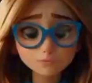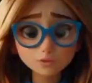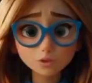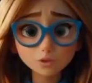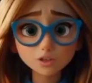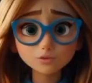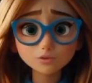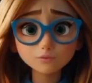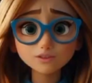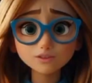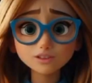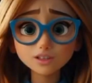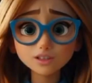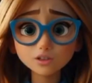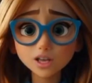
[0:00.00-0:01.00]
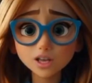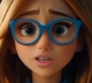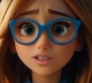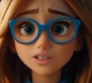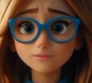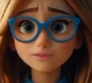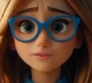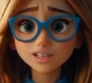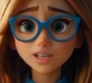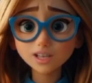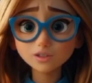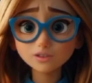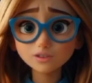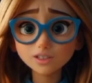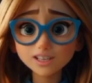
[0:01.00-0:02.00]
here. You are
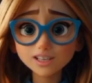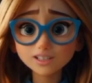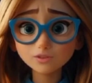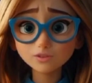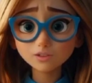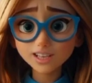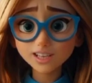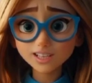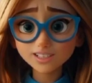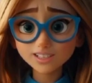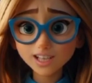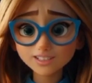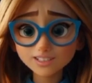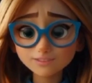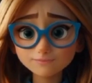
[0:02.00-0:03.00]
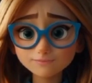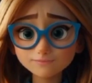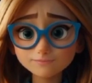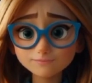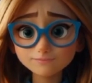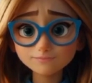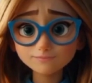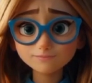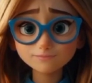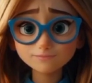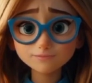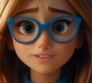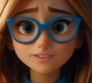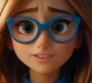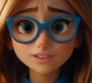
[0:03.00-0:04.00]
tired, and I will not be able to leave
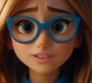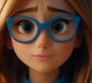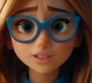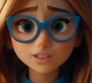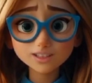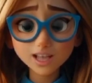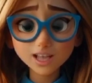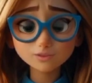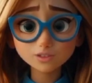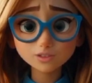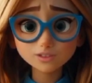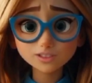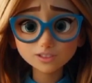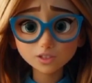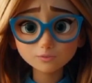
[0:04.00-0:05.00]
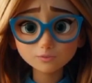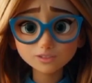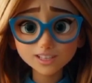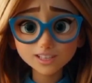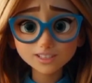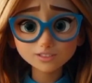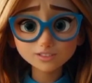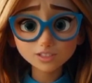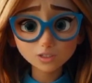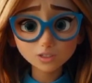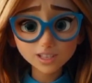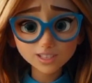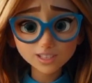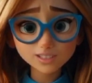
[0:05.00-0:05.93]
you like this. Your mother was a